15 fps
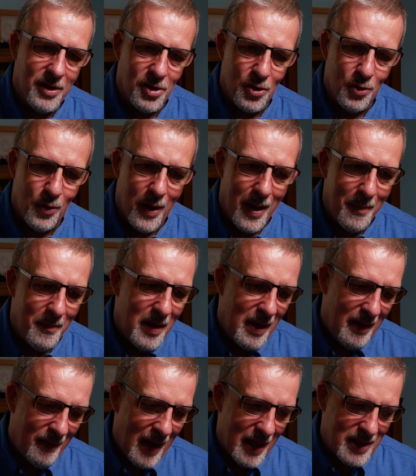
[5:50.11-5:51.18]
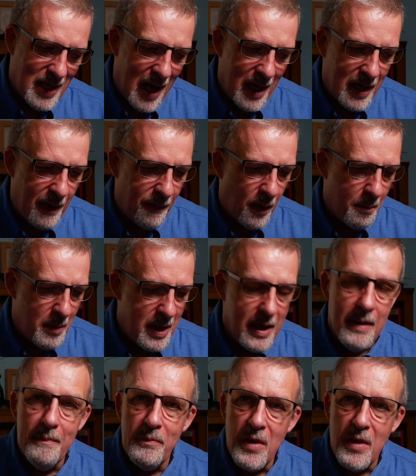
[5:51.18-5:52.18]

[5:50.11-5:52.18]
So that's handy for me.